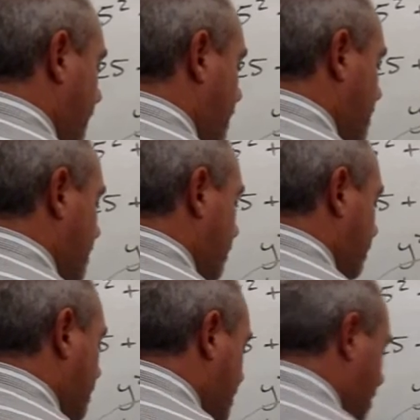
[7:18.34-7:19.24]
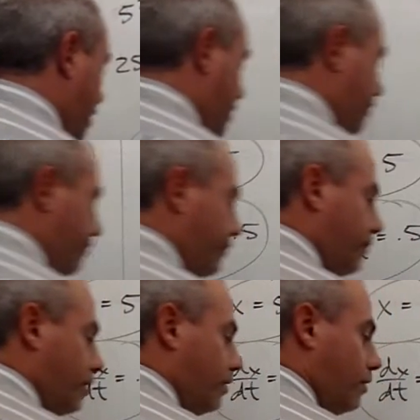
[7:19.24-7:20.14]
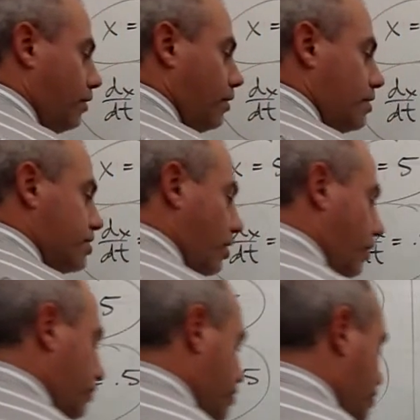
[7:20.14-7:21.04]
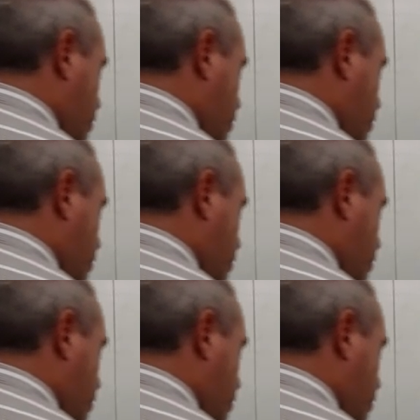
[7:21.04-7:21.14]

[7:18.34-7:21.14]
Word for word: is equal to 0. So